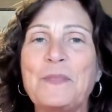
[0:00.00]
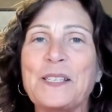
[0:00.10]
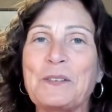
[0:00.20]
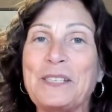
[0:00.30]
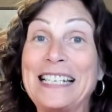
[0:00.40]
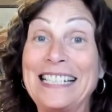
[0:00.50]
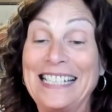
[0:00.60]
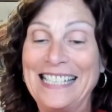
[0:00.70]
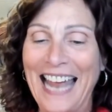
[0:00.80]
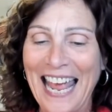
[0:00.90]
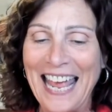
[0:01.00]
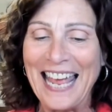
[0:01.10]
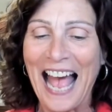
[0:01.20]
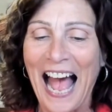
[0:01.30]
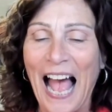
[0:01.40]
So
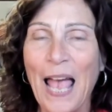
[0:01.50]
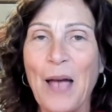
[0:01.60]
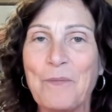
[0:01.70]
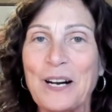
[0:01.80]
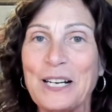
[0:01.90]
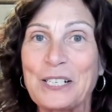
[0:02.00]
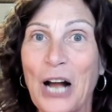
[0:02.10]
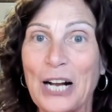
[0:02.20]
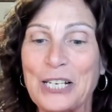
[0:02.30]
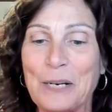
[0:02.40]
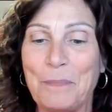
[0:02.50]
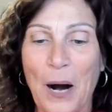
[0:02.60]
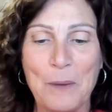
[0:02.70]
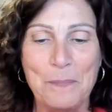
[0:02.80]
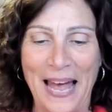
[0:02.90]
today we're going to talk to
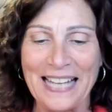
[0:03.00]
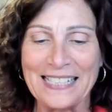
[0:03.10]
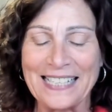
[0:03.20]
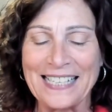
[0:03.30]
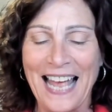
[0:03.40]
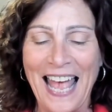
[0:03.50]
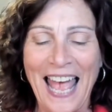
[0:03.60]
Barb Betts.